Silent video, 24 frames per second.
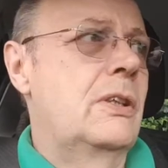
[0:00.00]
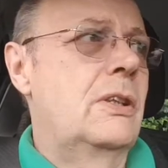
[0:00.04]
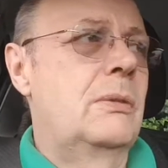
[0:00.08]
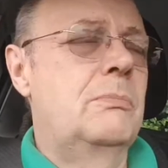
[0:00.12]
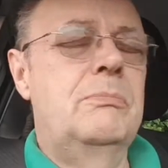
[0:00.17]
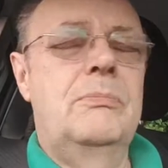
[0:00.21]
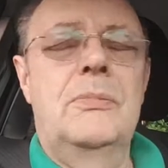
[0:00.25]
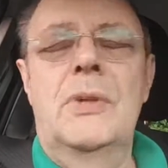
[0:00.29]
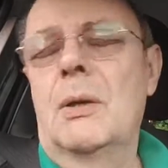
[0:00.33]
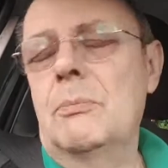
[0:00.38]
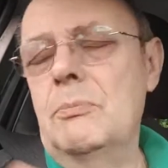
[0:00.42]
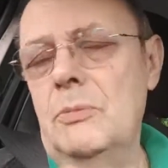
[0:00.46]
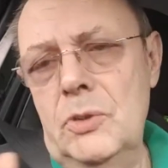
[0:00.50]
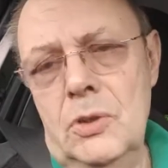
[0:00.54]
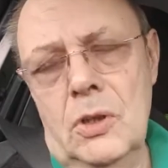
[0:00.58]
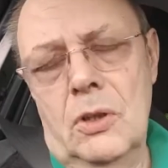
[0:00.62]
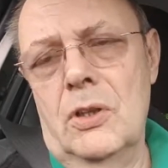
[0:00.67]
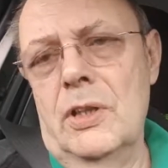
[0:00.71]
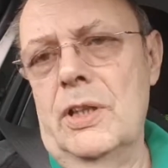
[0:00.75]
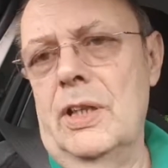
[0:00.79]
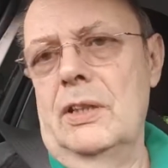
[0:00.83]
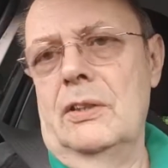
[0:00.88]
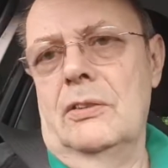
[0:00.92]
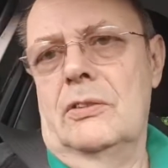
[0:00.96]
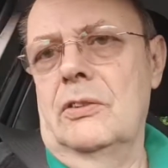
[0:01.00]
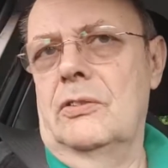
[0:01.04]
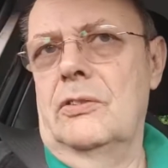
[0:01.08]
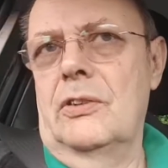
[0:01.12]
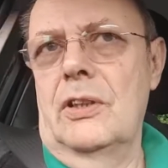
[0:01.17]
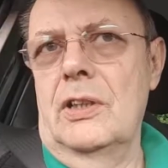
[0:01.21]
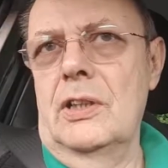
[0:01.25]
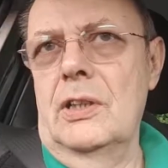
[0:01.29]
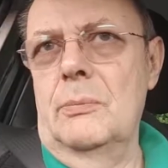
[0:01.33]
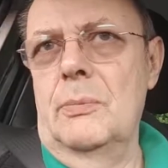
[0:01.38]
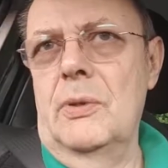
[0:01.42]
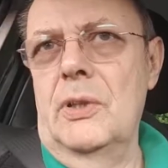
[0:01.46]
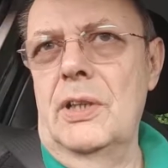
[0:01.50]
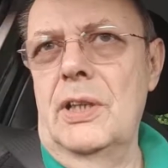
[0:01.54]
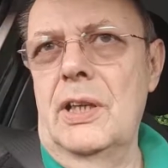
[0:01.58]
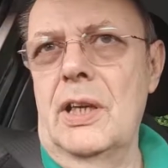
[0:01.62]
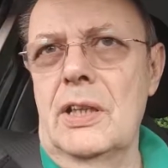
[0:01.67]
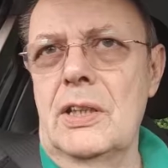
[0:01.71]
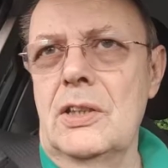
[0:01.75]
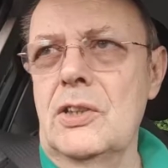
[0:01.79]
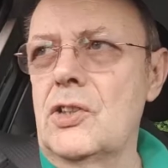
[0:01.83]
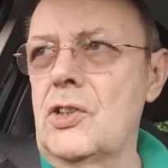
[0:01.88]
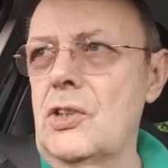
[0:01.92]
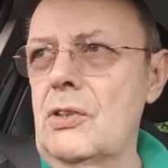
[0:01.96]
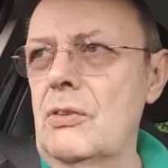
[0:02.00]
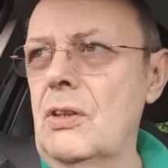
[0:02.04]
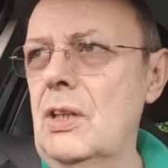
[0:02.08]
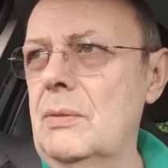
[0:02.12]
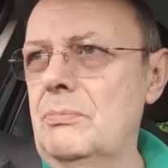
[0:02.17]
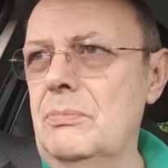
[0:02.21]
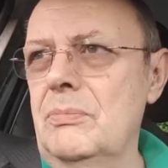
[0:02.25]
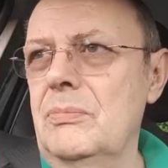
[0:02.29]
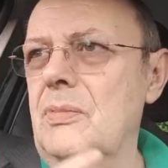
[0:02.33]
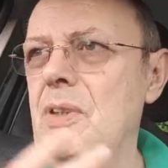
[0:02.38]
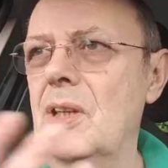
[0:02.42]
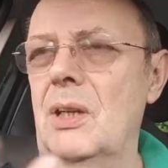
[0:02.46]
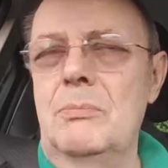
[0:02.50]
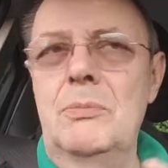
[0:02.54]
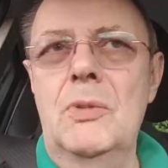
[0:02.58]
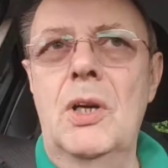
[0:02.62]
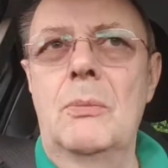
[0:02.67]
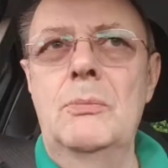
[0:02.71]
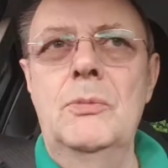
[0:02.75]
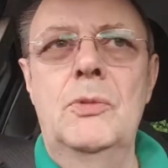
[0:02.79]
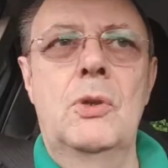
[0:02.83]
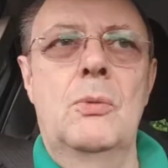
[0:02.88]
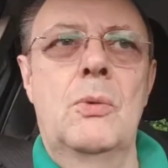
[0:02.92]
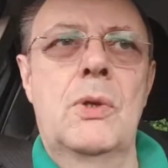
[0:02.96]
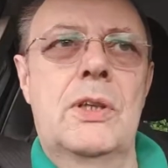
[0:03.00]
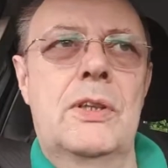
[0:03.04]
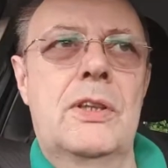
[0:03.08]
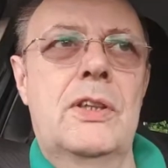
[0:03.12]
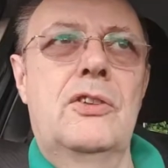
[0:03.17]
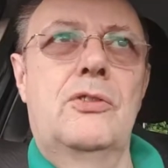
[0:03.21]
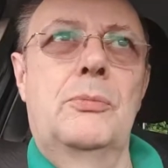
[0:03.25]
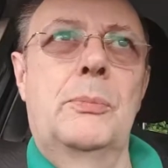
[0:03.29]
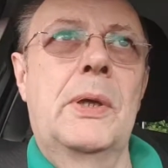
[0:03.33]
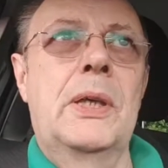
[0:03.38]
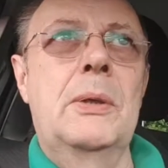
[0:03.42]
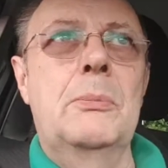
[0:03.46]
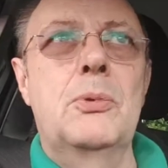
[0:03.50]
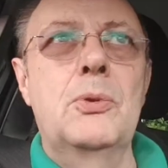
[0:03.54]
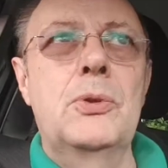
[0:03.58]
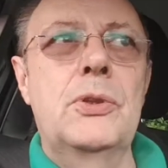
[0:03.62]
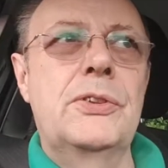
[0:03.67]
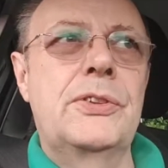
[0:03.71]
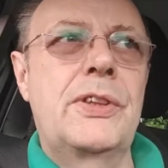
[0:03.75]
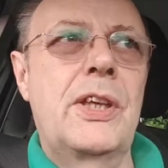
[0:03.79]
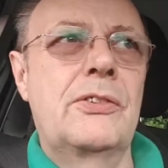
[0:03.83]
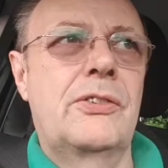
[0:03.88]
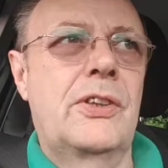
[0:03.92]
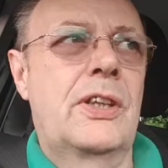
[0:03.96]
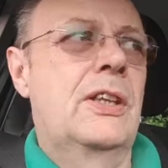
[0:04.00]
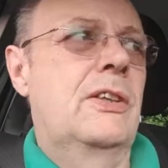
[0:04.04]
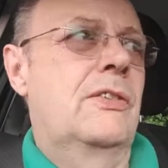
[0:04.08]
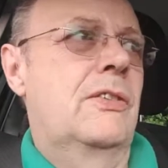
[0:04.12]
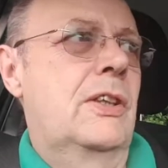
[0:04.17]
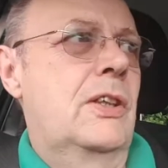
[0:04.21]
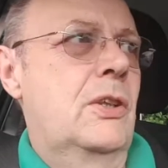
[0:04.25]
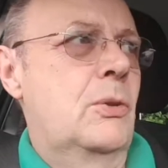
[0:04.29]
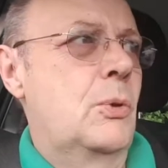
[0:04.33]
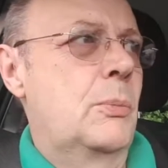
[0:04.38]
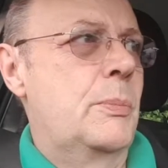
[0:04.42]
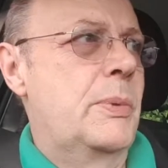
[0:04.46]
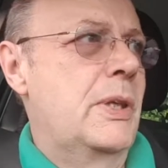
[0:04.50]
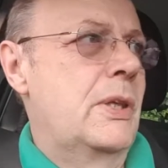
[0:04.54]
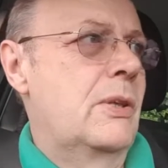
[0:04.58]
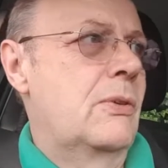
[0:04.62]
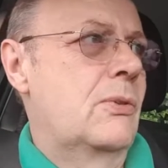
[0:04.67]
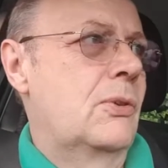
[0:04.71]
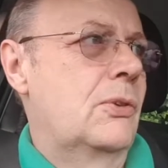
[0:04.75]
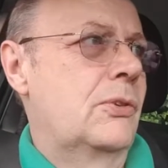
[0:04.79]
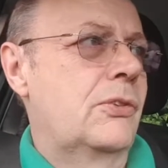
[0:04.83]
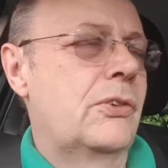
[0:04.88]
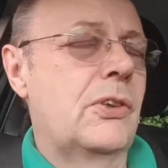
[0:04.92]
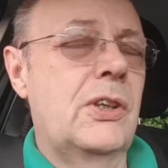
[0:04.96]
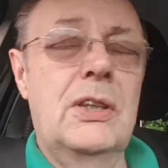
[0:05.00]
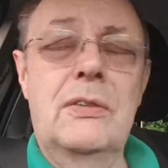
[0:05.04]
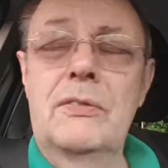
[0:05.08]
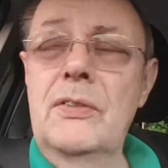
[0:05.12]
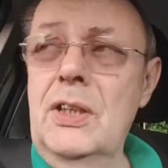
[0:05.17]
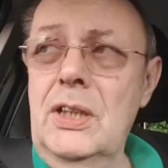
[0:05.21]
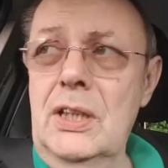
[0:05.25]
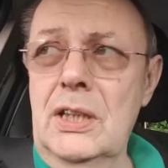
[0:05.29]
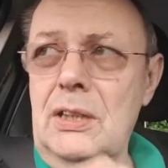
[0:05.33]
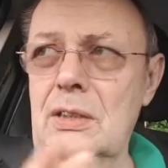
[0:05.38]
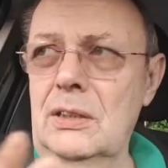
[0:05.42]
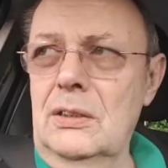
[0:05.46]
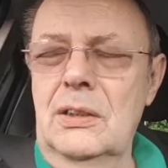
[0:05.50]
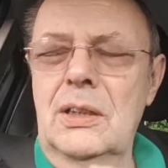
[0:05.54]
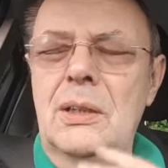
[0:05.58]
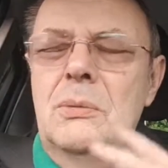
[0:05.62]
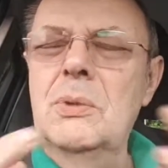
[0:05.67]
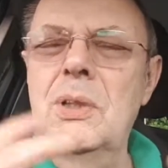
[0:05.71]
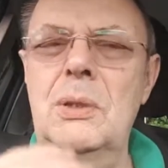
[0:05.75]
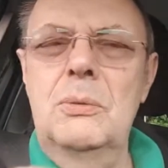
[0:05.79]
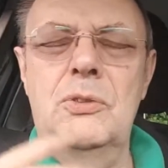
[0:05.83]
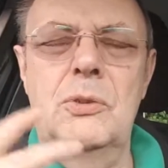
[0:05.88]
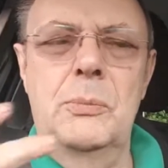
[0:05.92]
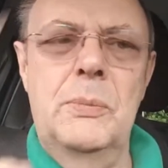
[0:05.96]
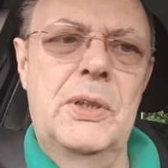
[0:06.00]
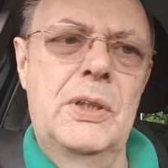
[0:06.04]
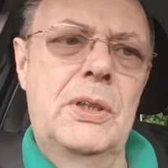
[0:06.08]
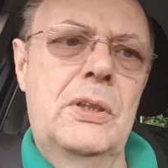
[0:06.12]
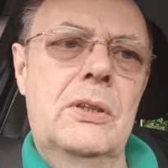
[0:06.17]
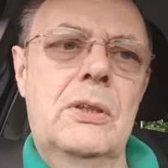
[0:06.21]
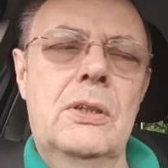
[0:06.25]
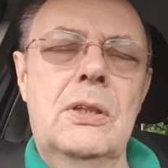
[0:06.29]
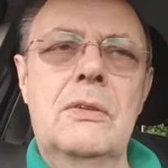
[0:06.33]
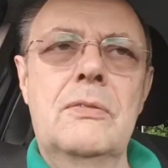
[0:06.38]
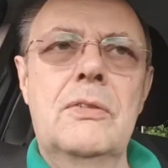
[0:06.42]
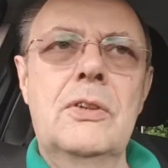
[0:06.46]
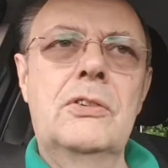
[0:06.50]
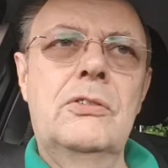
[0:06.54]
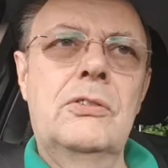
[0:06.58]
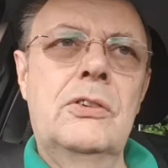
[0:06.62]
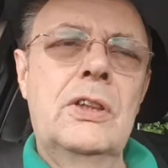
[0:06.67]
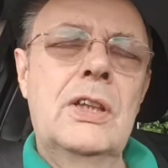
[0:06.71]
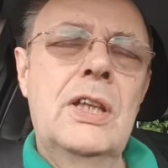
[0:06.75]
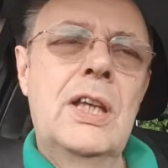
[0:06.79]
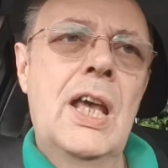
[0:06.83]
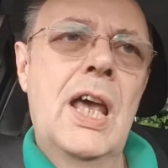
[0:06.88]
I'm, I'm not an entertainer by nature. I'm, I'm, I'm not one of these people that does anything to appear on TV, and I, I was a bit nervous,